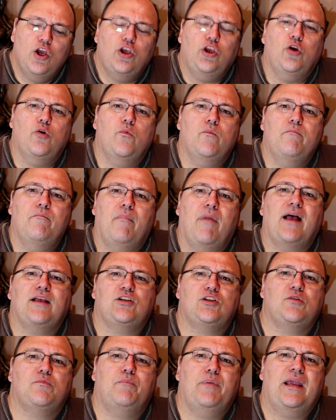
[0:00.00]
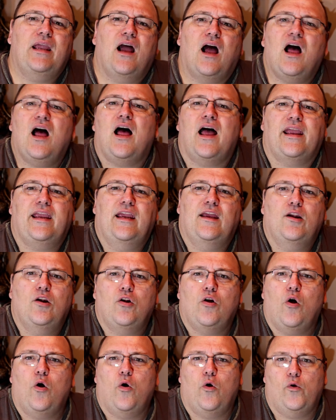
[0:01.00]
you must be high in
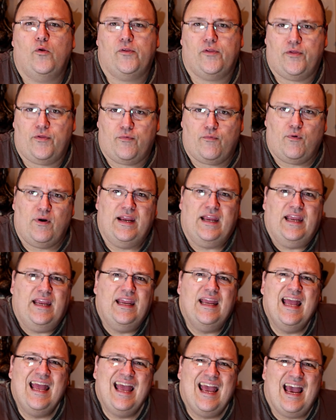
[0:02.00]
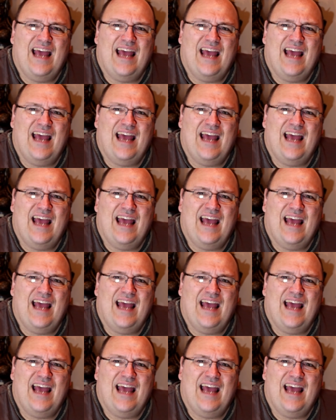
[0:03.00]
all three,